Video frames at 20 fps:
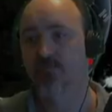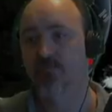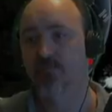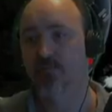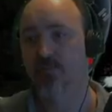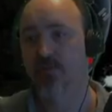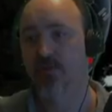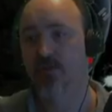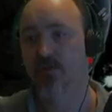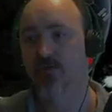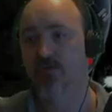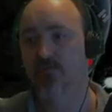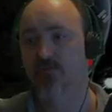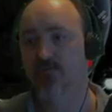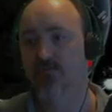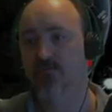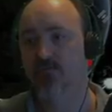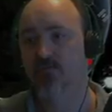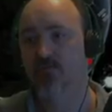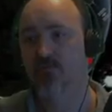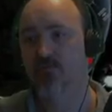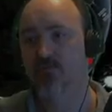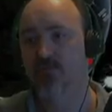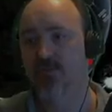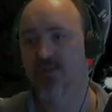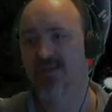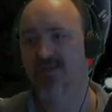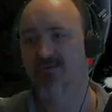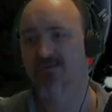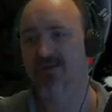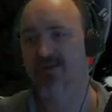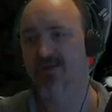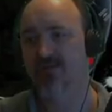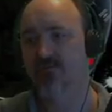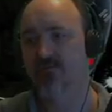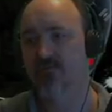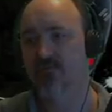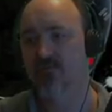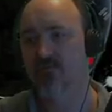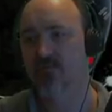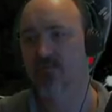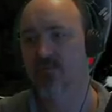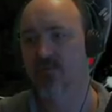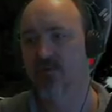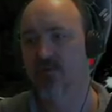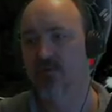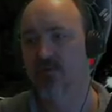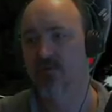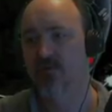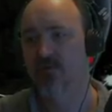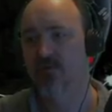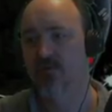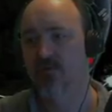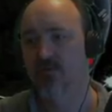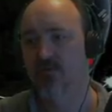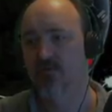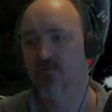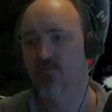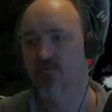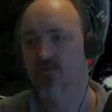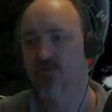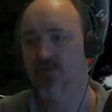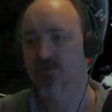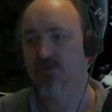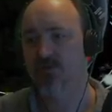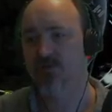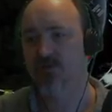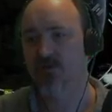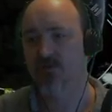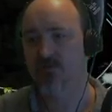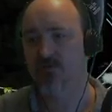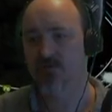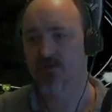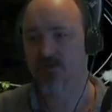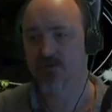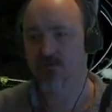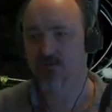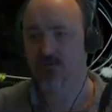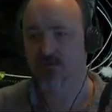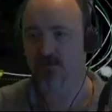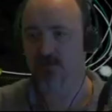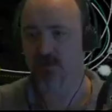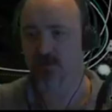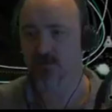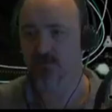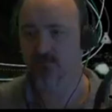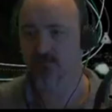So, anyway, we'll just start early.